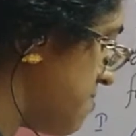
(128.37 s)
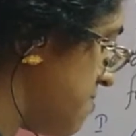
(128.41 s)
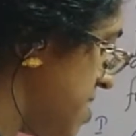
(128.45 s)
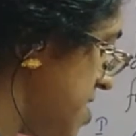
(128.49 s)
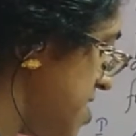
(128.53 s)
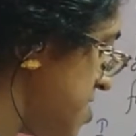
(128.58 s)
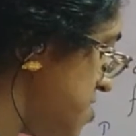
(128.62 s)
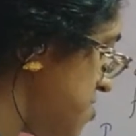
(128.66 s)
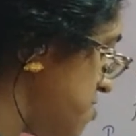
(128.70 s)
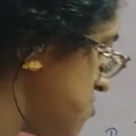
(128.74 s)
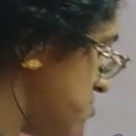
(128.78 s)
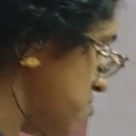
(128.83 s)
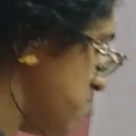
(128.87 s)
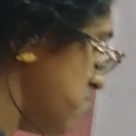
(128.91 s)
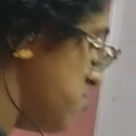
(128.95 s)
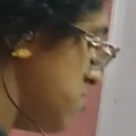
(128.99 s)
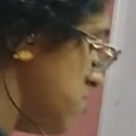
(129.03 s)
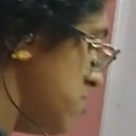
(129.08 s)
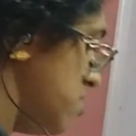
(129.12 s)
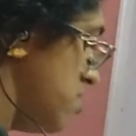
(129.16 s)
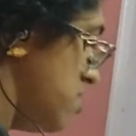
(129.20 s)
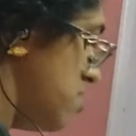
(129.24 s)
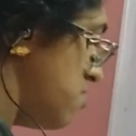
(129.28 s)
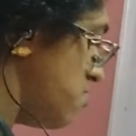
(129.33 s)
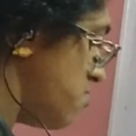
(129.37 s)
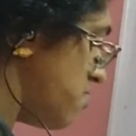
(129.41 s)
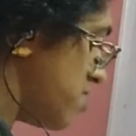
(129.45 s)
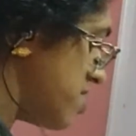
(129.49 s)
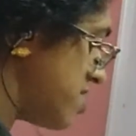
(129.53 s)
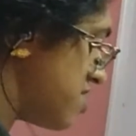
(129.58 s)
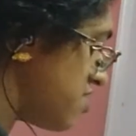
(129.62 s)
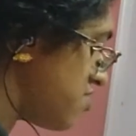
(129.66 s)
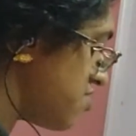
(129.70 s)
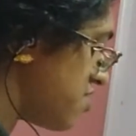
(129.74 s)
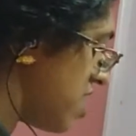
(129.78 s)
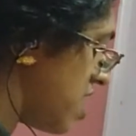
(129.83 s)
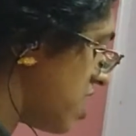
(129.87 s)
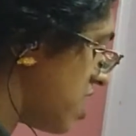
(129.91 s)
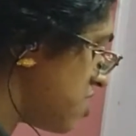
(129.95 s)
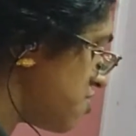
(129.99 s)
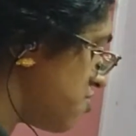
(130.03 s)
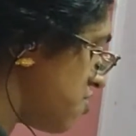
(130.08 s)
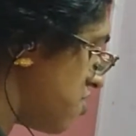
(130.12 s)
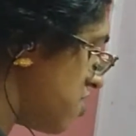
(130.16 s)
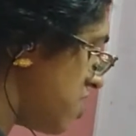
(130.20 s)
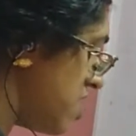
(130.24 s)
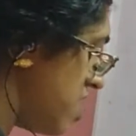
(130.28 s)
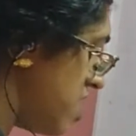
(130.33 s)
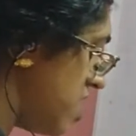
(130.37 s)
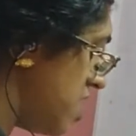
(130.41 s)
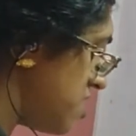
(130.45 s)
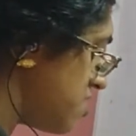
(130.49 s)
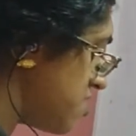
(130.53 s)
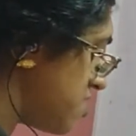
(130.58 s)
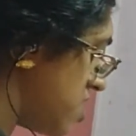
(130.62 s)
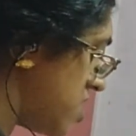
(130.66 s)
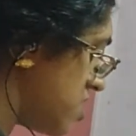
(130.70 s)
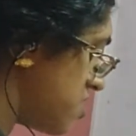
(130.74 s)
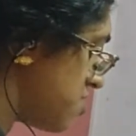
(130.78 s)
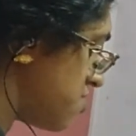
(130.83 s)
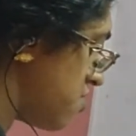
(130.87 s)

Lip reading: by 2. What is the charge on A? Charge